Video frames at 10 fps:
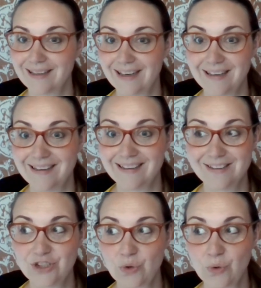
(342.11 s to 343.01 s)
God,
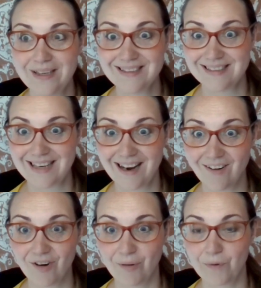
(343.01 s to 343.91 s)
soy is
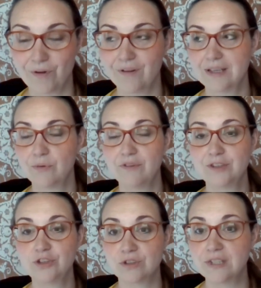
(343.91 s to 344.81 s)
terrible. And we've
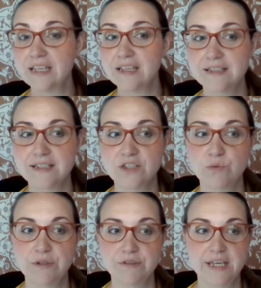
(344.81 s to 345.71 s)
been drinking it
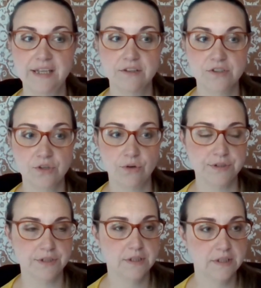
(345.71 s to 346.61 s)
since we were ten years old.